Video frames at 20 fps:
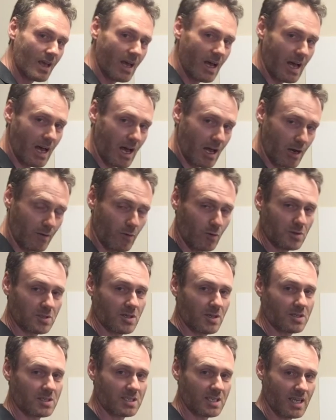And I've
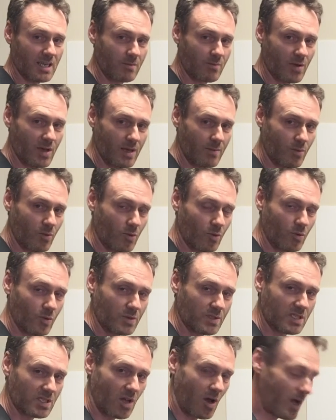also seen people
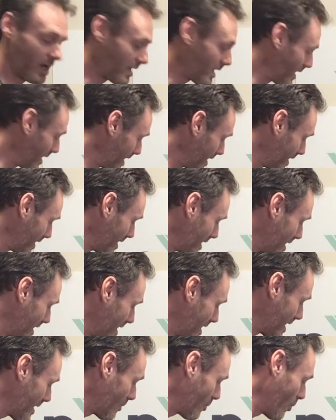cycling
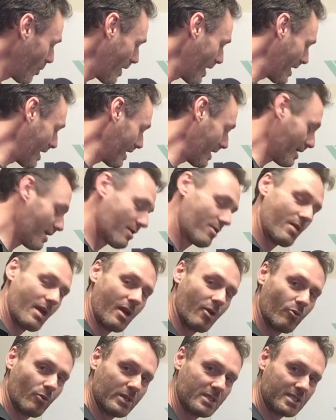where
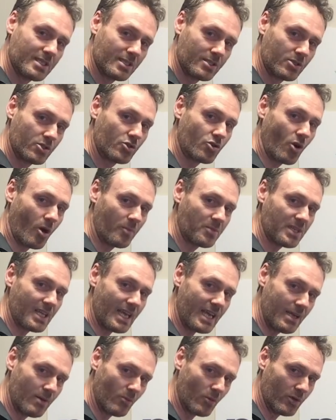their wrist has dropped
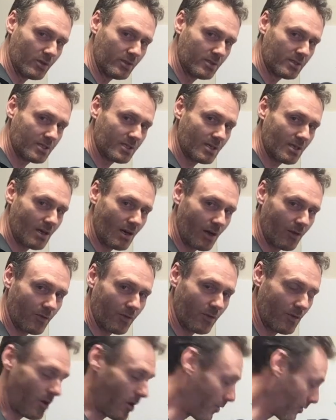inwards
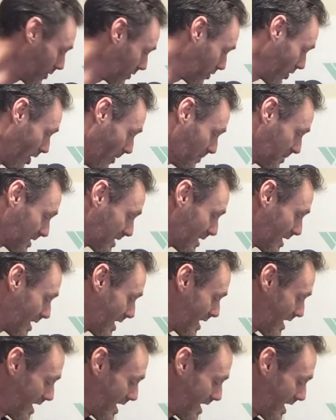on the drops,